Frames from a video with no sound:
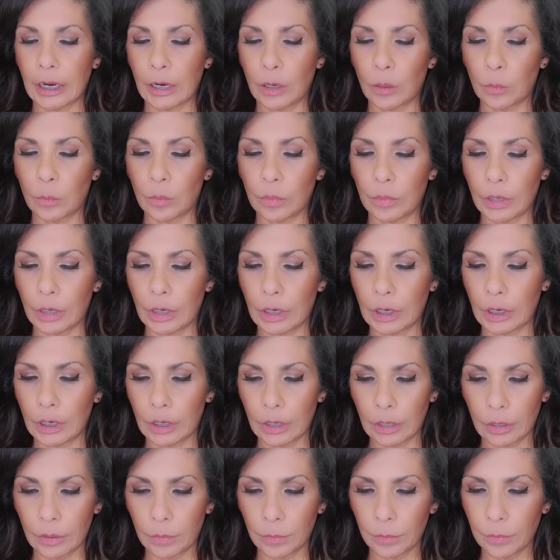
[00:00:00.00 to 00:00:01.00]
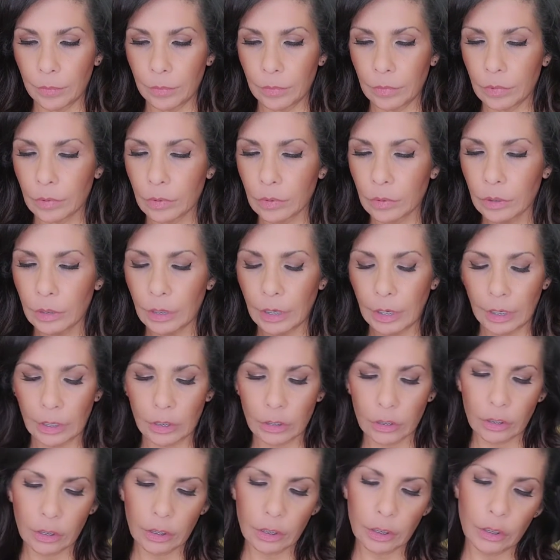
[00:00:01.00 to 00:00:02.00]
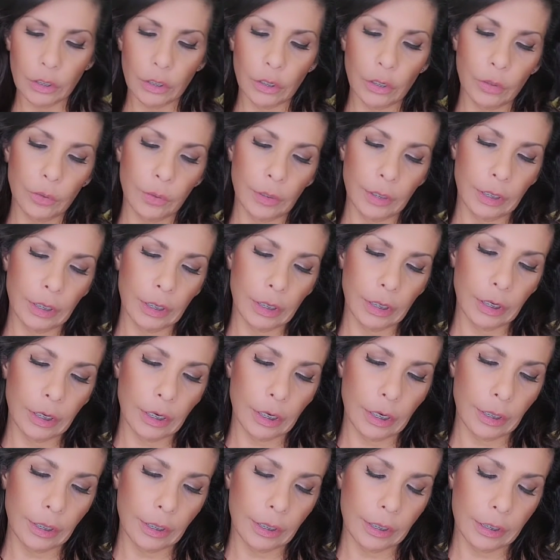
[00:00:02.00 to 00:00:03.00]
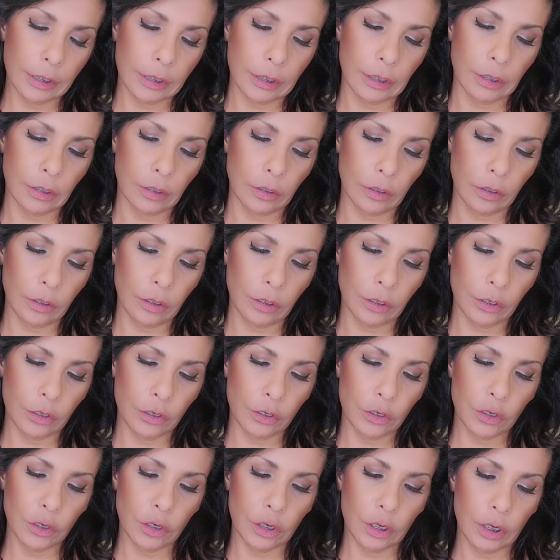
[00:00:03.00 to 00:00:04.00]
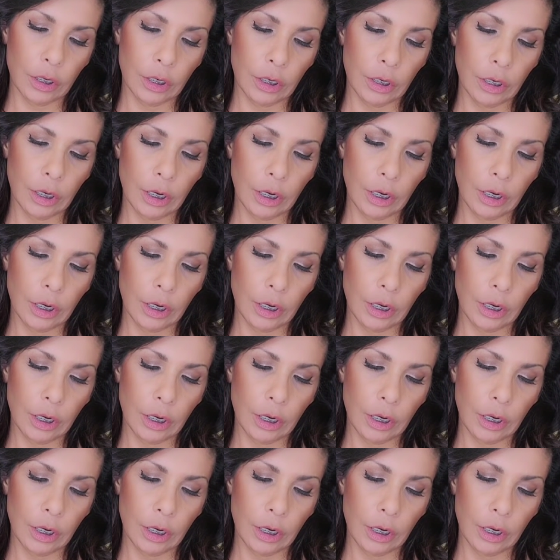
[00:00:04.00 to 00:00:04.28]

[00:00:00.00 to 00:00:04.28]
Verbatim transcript: a medium, or actually no, I think I got these in a large.